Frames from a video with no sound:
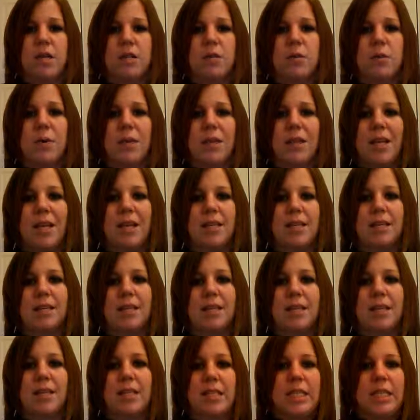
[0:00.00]
So what that is,
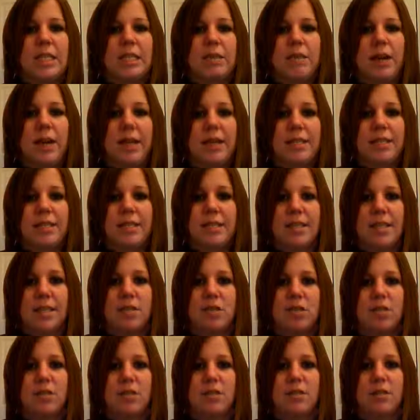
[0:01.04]
is that's a device that's
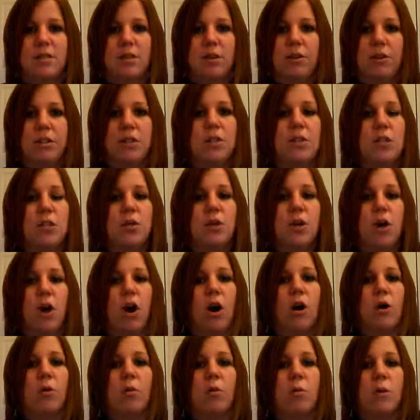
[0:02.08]
actually installed into your
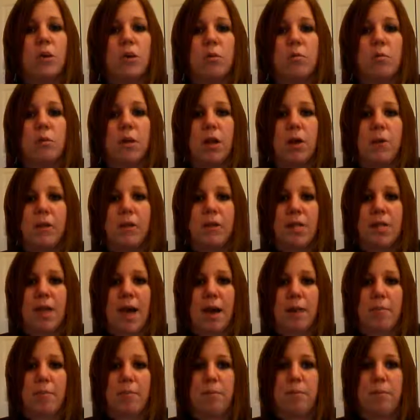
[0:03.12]
car where you blow into the
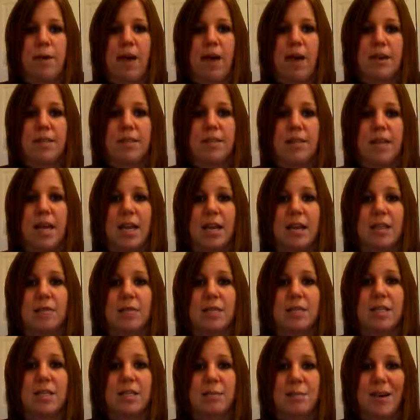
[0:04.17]
apparatus, and if
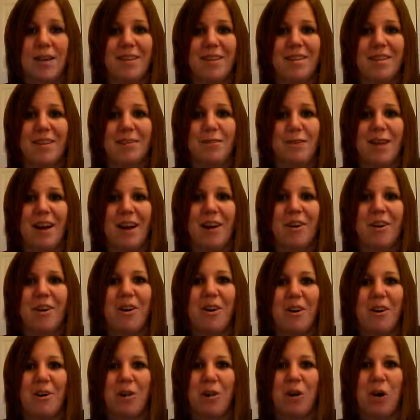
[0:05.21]
it tests positive for
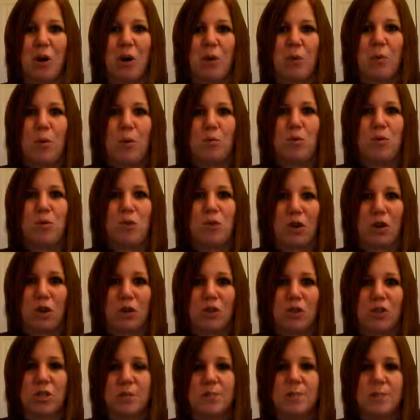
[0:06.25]
alcohol, the car won't
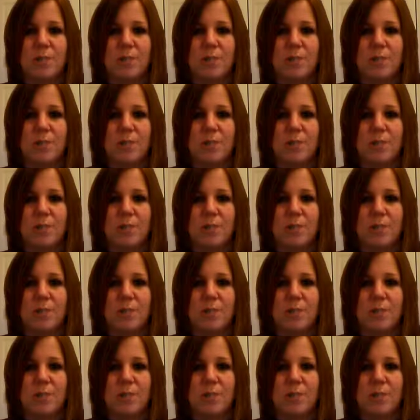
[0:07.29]
start.